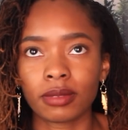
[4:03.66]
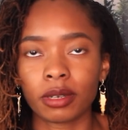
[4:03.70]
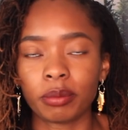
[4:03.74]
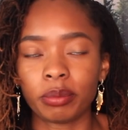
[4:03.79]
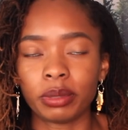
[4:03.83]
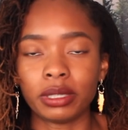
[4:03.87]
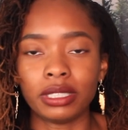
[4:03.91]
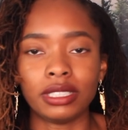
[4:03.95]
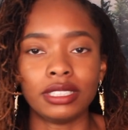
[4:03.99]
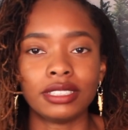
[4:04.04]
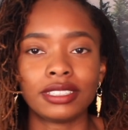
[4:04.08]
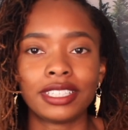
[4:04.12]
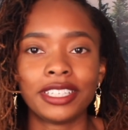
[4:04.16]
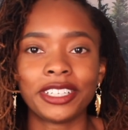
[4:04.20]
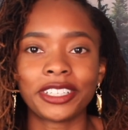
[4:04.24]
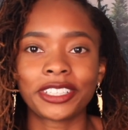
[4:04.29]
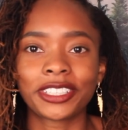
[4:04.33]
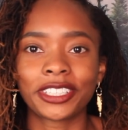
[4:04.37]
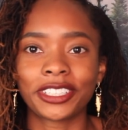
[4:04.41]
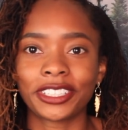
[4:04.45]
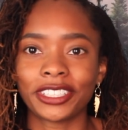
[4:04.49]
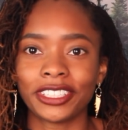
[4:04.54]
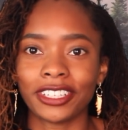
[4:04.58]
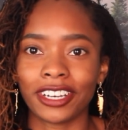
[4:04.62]
appease
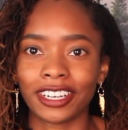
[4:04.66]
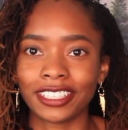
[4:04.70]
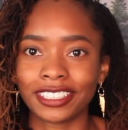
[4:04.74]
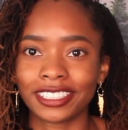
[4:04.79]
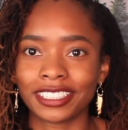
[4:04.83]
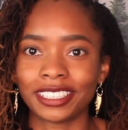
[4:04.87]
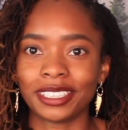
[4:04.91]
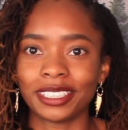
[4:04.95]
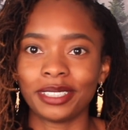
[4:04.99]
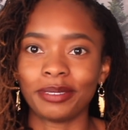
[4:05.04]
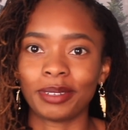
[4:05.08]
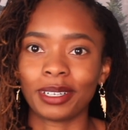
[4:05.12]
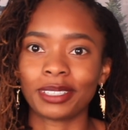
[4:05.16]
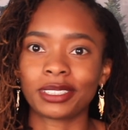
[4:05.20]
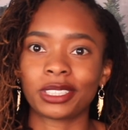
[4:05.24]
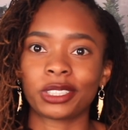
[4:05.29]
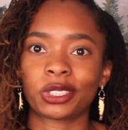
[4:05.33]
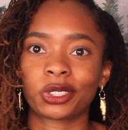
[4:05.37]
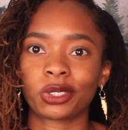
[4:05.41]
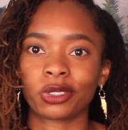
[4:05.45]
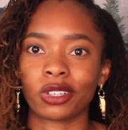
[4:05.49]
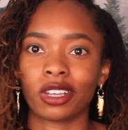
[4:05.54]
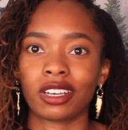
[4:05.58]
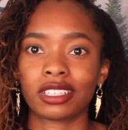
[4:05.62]
their curiosity about
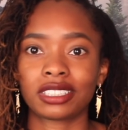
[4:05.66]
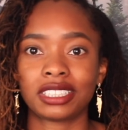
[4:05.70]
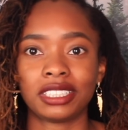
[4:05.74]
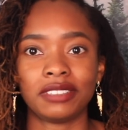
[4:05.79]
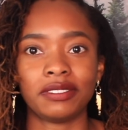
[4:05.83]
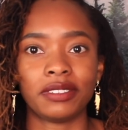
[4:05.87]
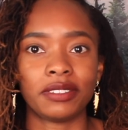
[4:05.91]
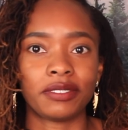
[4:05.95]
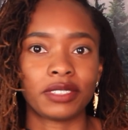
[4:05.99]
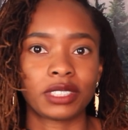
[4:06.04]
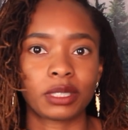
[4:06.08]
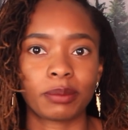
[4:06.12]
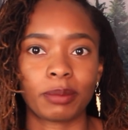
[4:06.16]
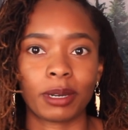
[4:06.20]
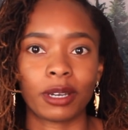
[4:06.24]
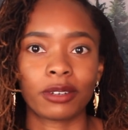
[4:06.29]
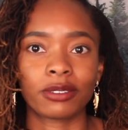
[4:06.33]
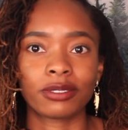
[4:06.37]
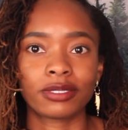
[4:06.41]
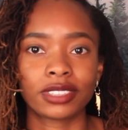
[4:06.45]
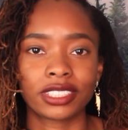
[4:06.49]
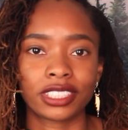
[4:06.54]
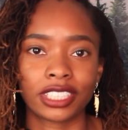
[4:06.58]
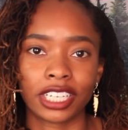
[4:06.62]
Sisterlocks, even if it's
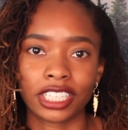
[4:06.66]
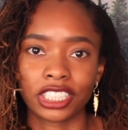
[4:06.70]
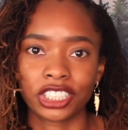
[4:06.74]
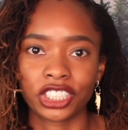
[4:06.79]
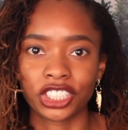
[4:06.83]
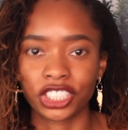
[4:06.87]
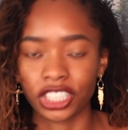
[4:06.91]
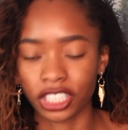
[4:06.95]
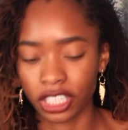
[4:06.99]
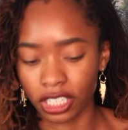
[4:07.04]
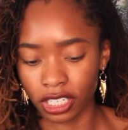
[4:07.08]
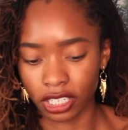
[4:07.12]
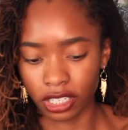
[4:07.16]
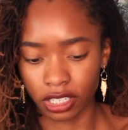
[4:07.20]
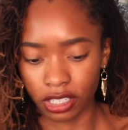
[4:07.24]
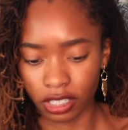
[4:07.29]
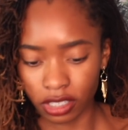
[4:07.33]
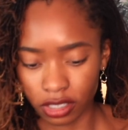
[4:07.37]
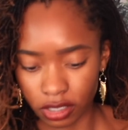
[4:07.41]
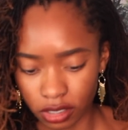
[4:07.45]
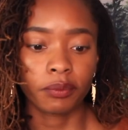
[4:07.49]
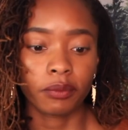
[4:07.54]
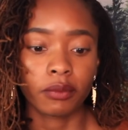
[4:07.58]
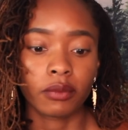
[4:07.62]
about the touch.
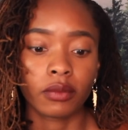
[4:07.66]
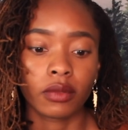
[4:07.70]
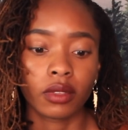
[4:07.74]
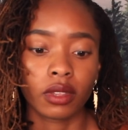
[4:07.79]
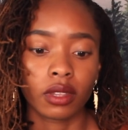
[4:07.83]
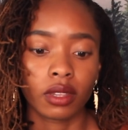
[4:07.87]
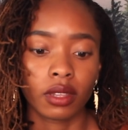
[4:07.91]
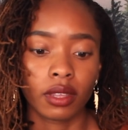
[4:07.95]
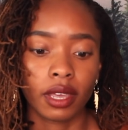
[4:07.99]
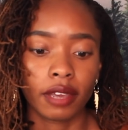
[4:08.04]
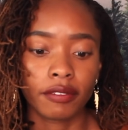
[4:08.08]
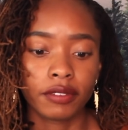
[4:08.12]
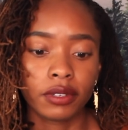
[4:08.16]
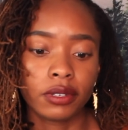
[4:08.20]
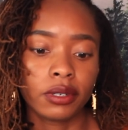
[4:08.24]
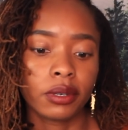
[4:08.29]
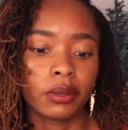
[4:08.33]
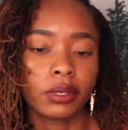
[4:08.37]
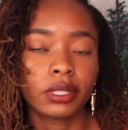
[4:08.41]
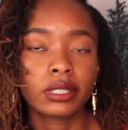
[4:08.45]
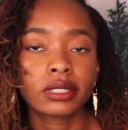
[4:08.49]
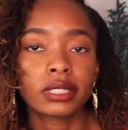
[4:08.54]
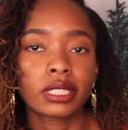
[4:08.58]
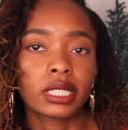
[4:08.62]
Have you
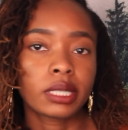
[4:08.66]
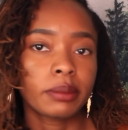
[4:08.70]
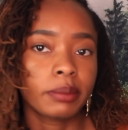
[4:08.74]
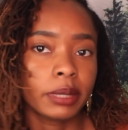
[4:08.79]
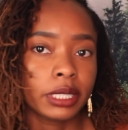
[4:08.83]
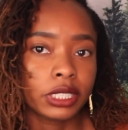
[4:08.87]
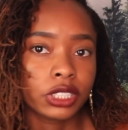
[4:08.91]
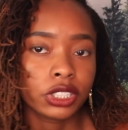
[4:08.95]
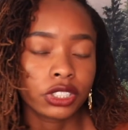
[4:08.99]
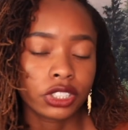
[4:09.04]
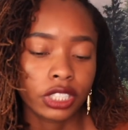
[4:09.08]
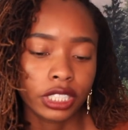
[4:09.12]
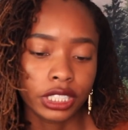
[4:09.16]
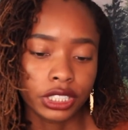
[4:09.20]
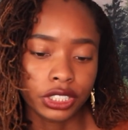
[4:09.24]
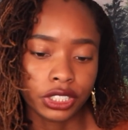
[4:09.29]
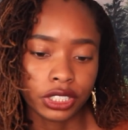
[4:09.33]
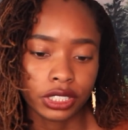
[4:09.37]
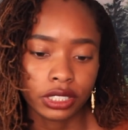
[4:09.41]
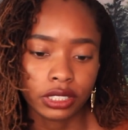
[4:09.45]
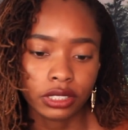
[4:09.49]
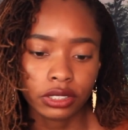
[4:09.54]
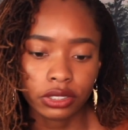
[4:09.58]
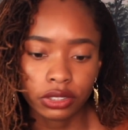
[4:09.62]
noticed any major
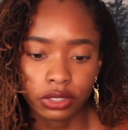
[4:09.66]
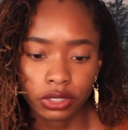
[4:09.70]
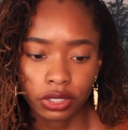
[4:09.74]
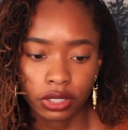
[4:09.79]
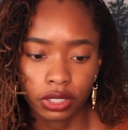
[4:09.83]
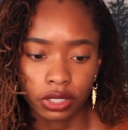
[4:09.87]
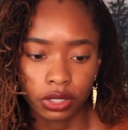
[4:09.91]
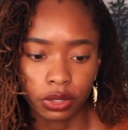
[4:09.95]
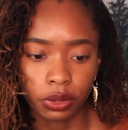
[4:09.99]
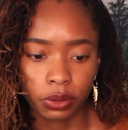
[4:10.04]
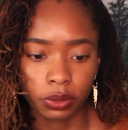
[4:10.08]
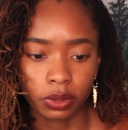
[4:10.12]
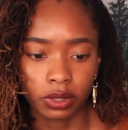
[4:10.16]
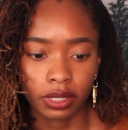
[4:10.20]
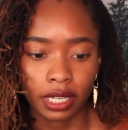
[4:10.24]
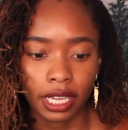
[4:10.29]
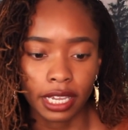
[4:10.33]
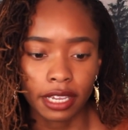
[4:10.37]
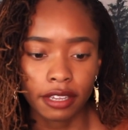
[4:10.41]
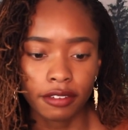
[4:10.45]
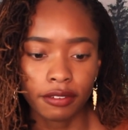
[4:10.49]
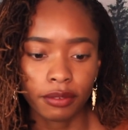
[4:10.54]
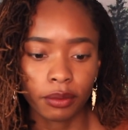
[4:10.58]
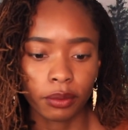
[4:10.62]
changes in your
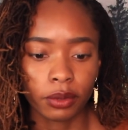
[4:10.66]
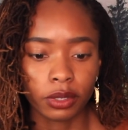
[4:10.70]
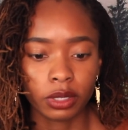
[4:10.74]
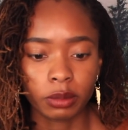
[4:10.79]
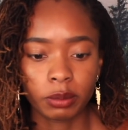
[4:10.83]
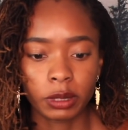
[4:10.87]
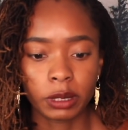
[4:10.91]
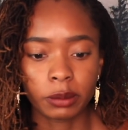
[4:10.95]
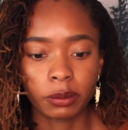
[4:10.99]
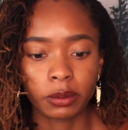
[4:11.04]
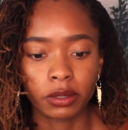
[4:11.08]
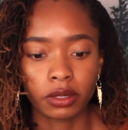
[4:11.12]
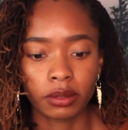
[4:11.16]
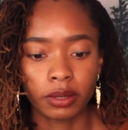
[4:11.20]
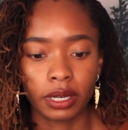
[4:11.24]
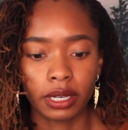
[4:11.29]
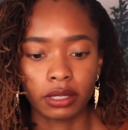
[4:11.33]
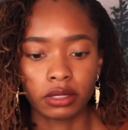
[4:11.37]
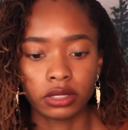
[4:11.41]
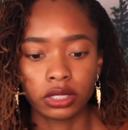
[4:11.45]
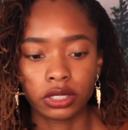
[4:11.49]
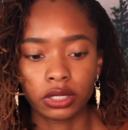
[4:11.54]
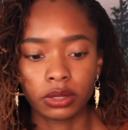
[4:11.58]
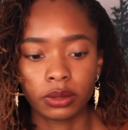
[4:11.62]
life or the people
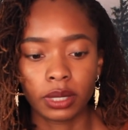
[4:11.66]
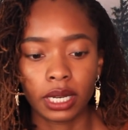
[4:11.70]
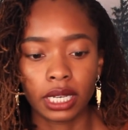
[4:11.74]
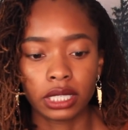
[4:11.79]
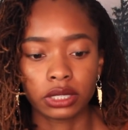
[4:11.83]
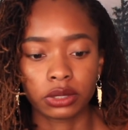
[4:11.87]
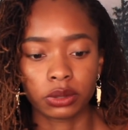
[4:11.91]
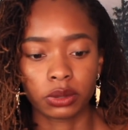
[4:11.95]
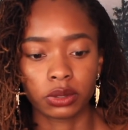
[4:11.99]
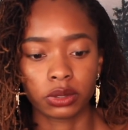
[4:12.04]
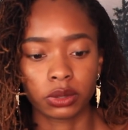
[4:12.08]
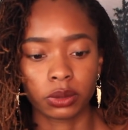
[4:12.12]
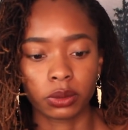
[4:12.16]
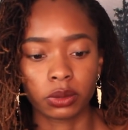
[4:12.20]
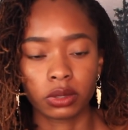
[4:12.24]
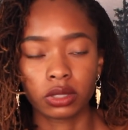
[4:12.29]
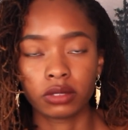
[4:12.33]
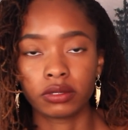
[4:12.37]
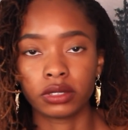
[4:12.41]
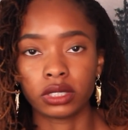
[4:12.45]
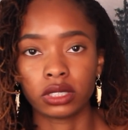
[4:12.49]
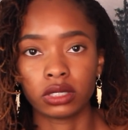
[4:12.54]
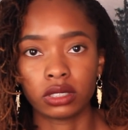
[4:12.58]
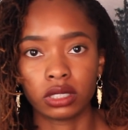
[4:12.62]
around you as a result
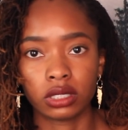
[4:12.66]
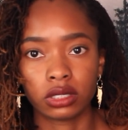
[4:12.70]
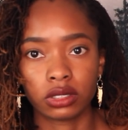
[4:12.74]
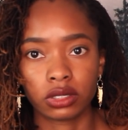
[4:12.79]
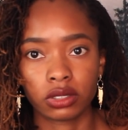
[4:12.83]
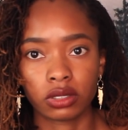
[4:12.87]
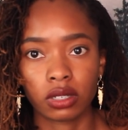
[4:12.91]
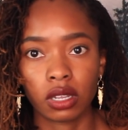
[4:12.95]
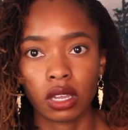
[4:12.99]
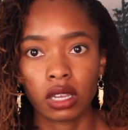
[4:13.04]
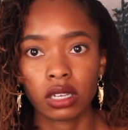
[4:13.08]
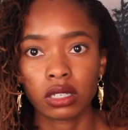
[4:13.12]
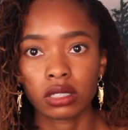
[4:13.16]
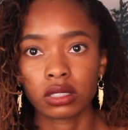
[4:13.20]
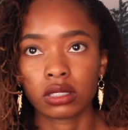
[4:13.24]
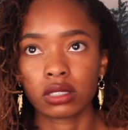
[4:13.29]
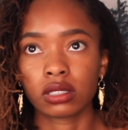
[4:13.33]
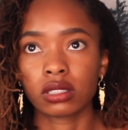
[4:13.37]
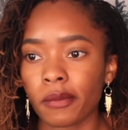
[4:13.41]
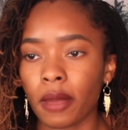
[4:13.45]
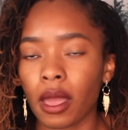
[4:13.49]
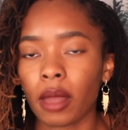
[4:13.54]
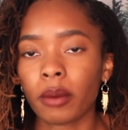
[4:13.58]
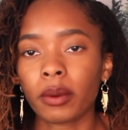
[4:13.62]
of your
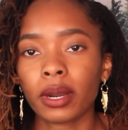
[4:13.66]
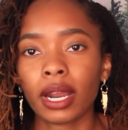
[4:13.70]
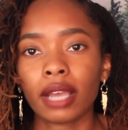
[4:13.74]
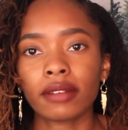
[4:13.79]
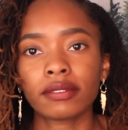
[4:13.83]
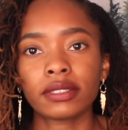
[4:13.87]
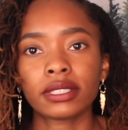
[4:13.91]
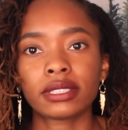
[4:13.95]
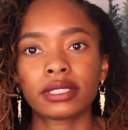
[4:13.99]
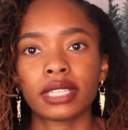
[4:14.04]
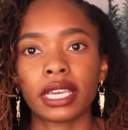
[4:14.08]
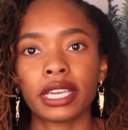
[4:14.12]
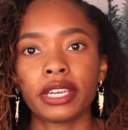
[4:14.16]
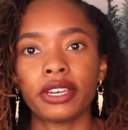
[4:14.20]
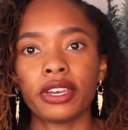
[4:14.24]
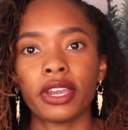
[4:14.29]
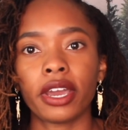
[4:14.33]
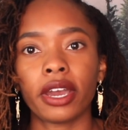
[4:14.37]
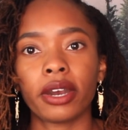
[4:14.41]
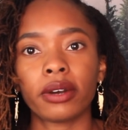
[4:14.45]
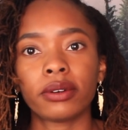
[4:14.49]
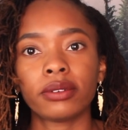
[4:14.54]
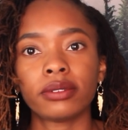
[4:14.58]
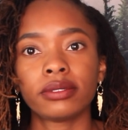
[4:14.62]
Sisterlocks? I would have to say
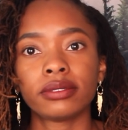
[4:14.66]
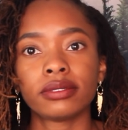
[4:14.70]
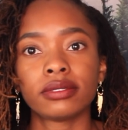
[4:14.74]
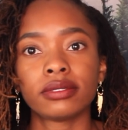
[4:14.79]
no,